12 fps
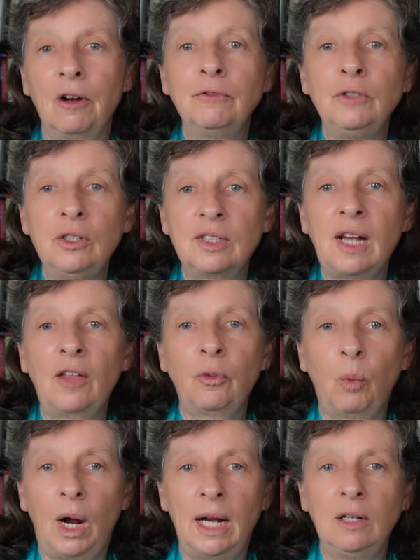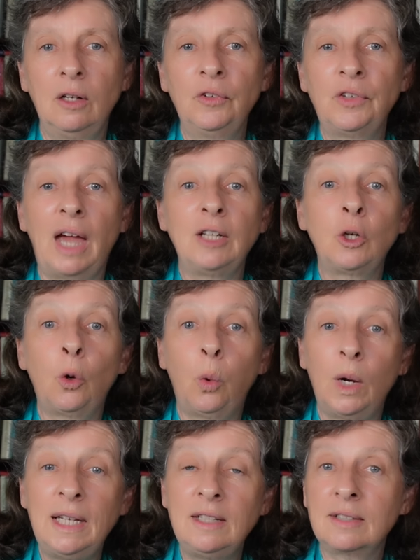of New South Wales and
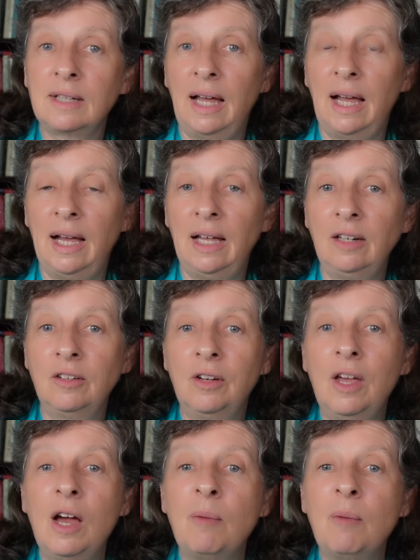Queensland